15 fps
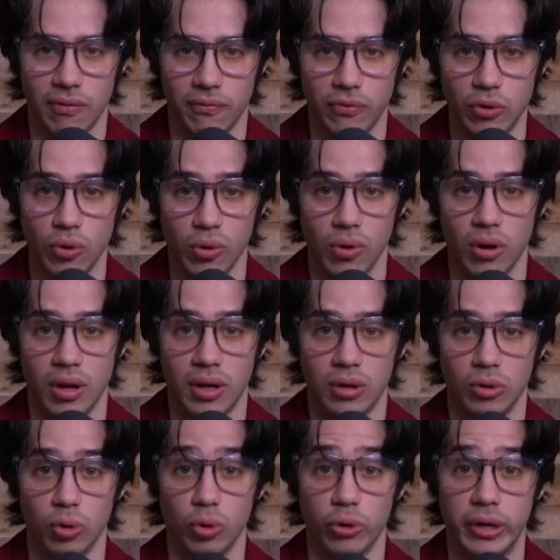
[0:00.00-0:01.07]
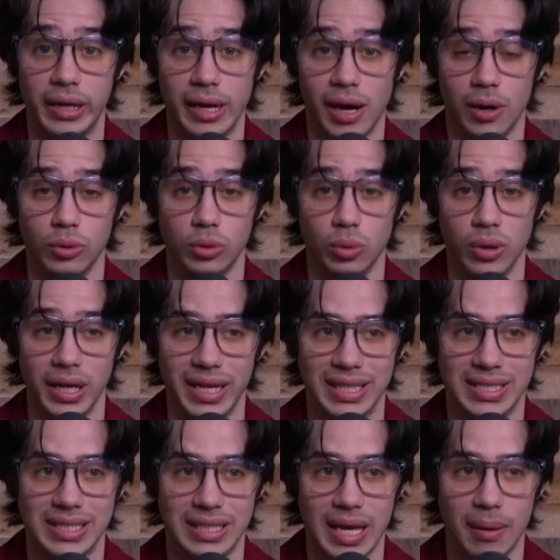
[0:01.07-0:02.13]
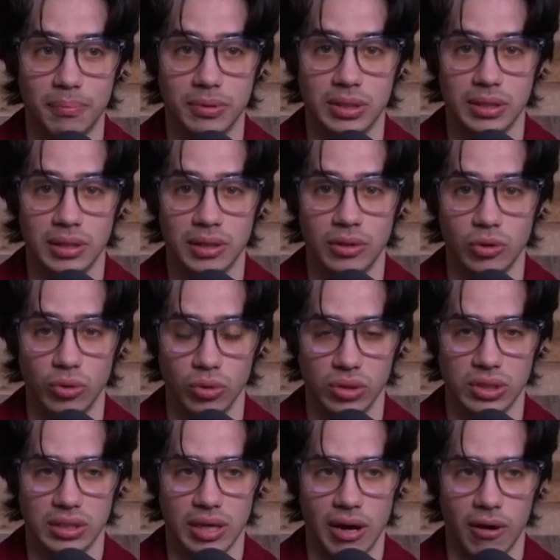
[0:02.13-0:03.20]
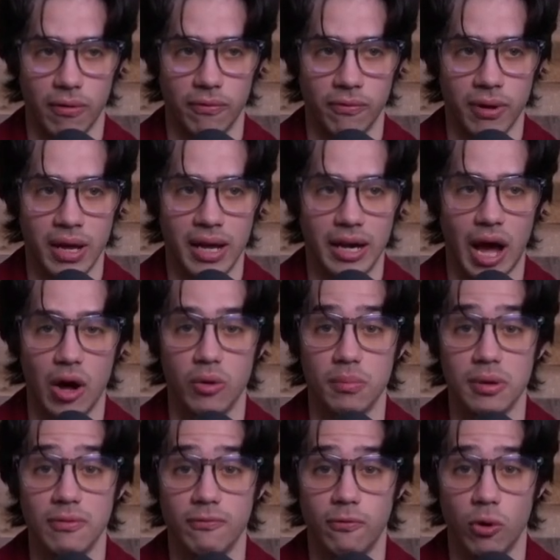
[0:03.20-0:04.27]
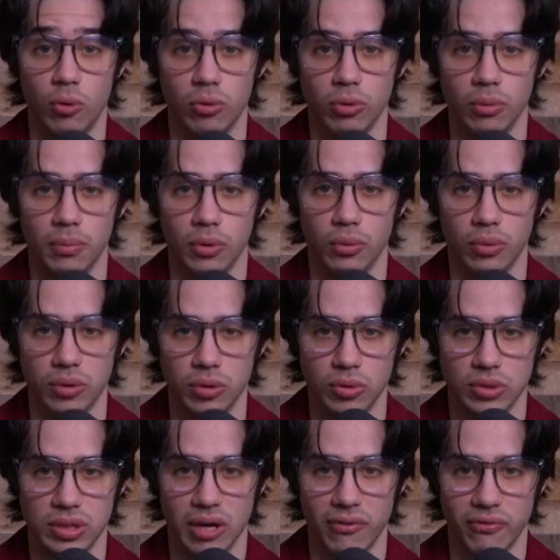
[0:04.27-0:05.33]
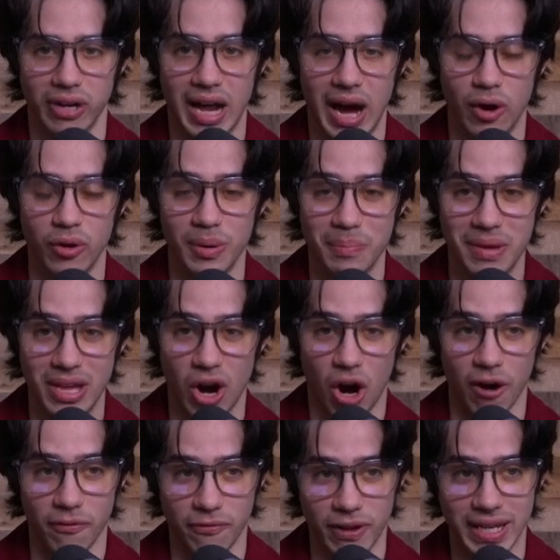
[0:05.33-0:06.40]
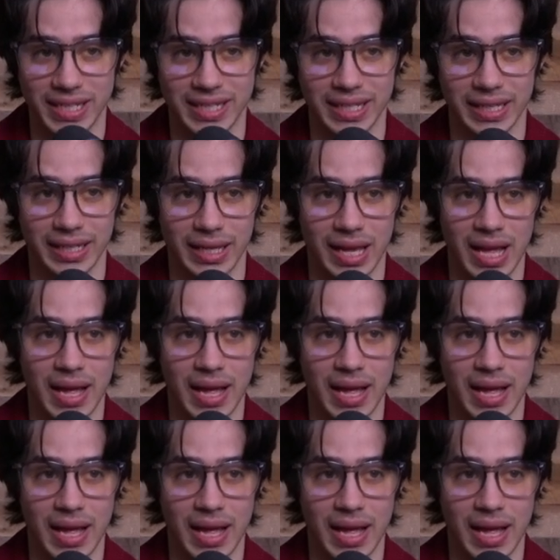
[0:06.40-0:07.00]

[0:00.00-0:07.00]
You're learning how to accept yourself, how to be vulnerable with yourself, and how to be authentic,